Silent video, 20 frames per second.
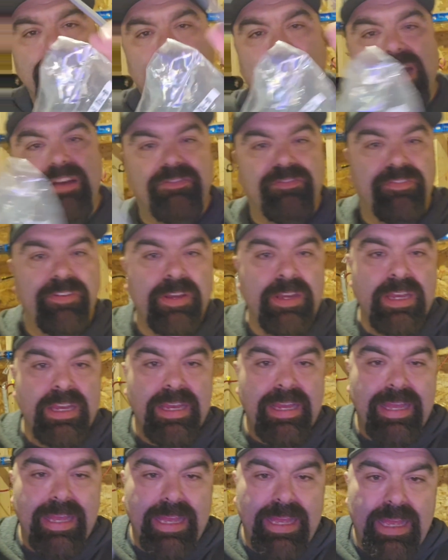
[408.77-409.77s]
UF
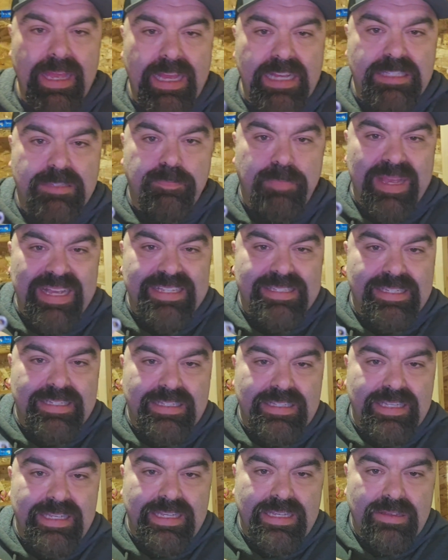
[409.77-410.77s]
it's
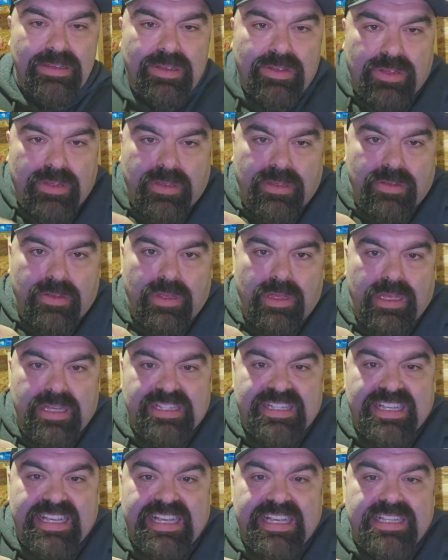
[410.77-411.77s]
basically
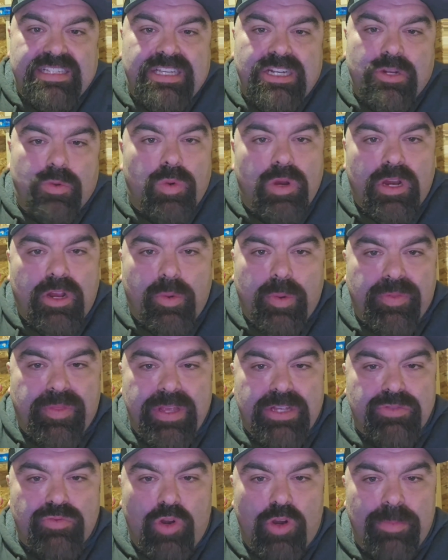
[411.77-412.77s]
is easy to work with
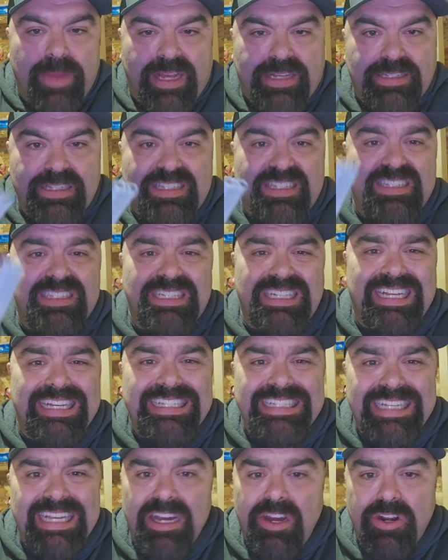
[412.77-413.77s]
as Romex. It's
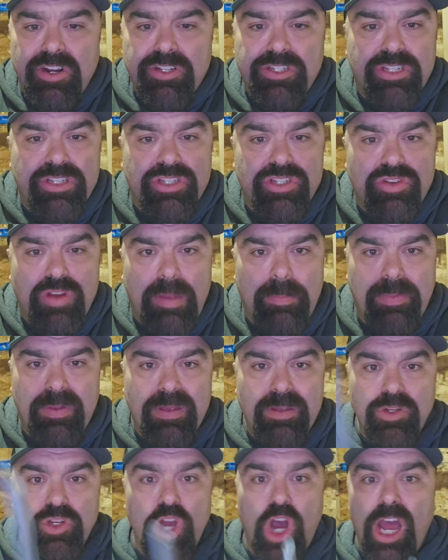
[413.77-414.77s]
slightly harder to strip,
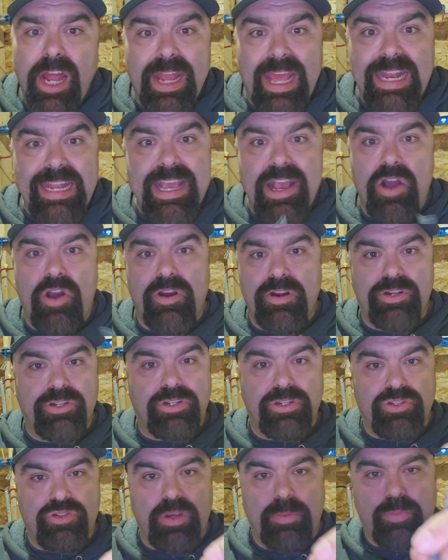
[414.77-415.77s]
not any harder
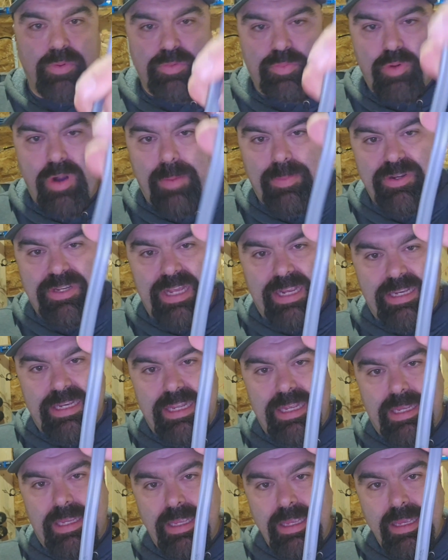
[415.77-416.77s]
to strip with proper
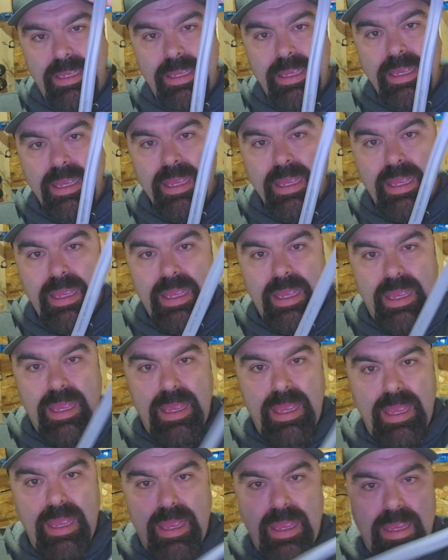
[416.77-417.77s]
technique.
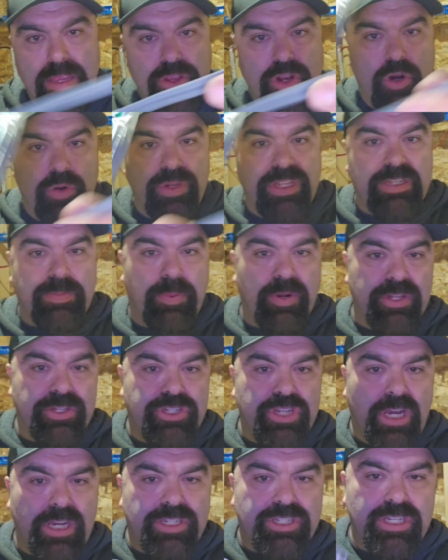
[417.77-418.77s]
You don't need to put a
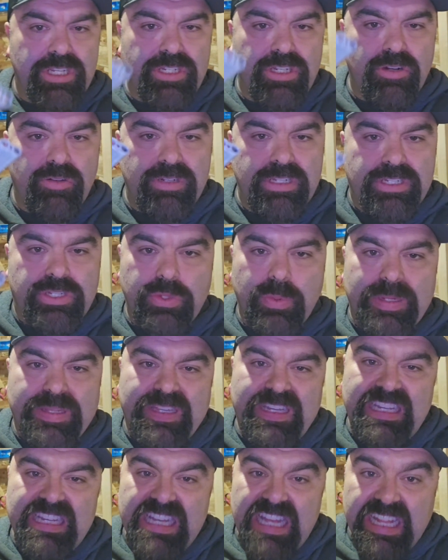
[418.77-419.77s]
junction, you don't need to do anything.